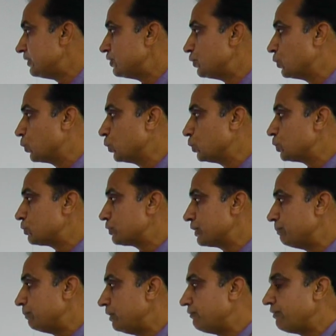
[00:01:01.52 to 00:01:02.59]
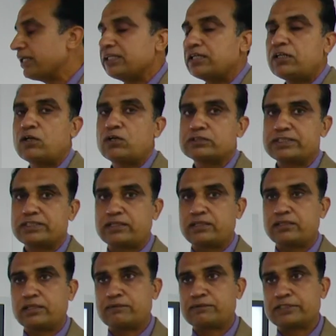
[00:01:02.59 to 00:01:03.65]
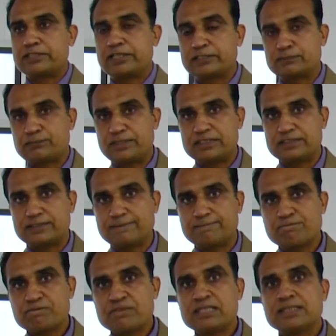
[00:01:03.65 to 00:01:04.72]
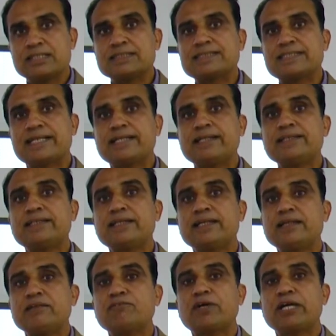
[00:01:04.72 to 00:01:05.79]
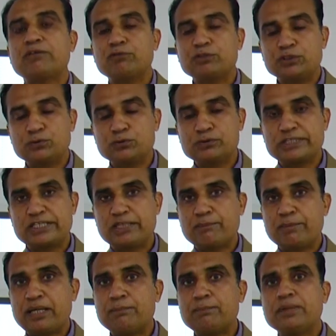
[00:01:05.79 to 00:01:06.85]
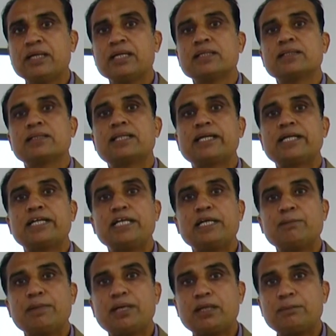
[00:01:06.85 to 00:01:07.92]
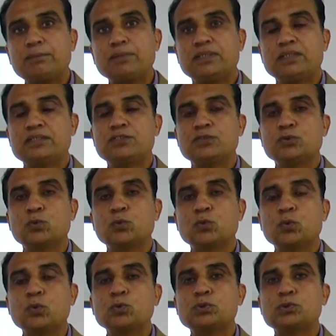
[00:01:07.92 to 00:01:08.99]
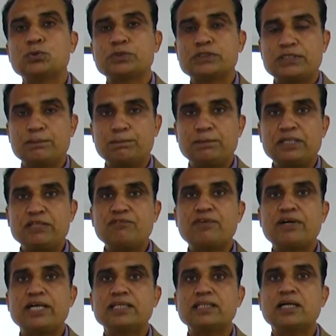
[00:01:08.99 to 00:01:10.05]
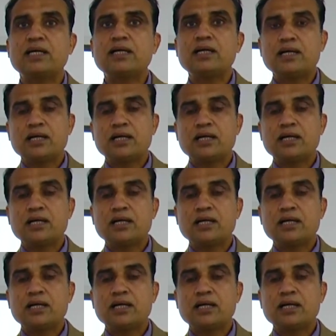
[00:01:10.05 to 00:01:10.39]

is used to simplify the logical expression. The second thing why we use K map, the K map is used to simplify the